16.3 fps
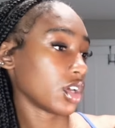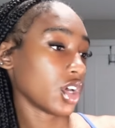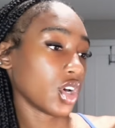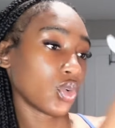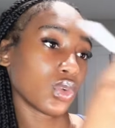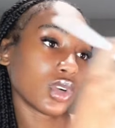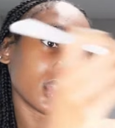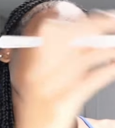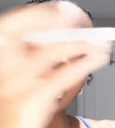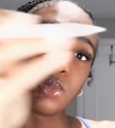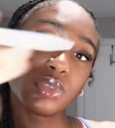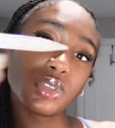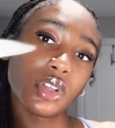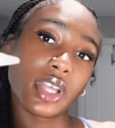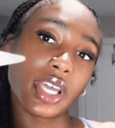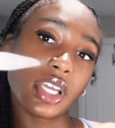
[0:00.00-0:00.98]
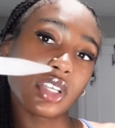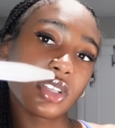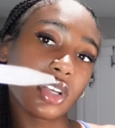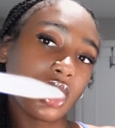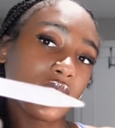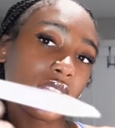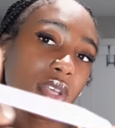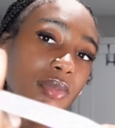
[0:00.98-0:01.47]
Once the blue light is
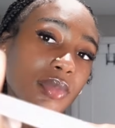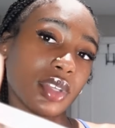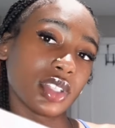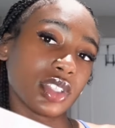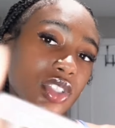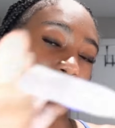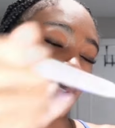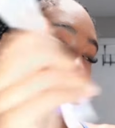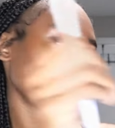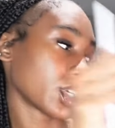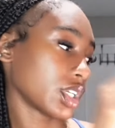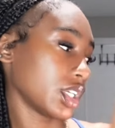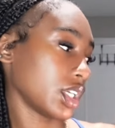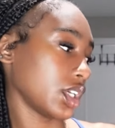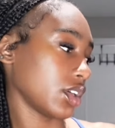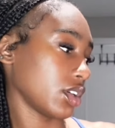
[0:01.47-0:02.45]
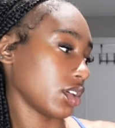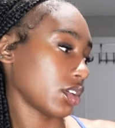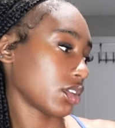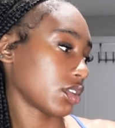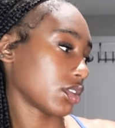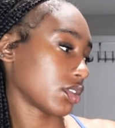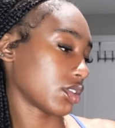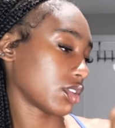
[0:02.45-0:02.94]
on, that means it's working.
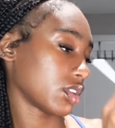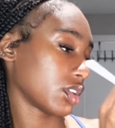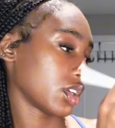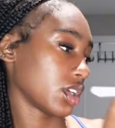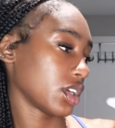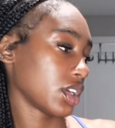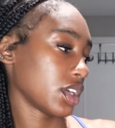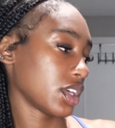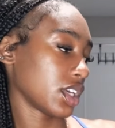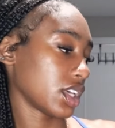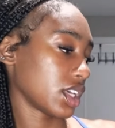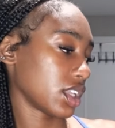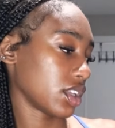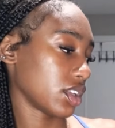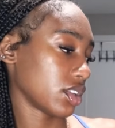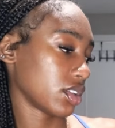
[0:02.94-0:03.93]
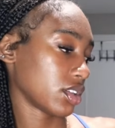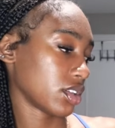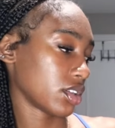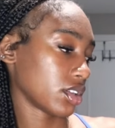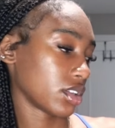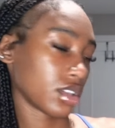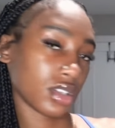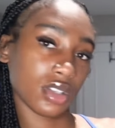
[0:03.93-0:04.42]
And
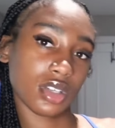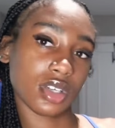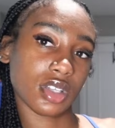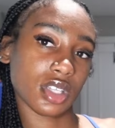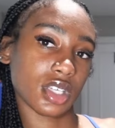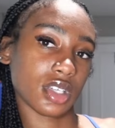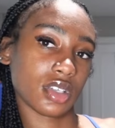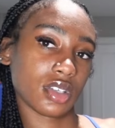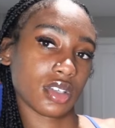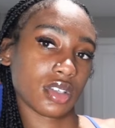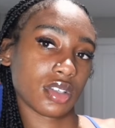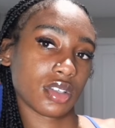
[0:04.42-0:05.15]
look at that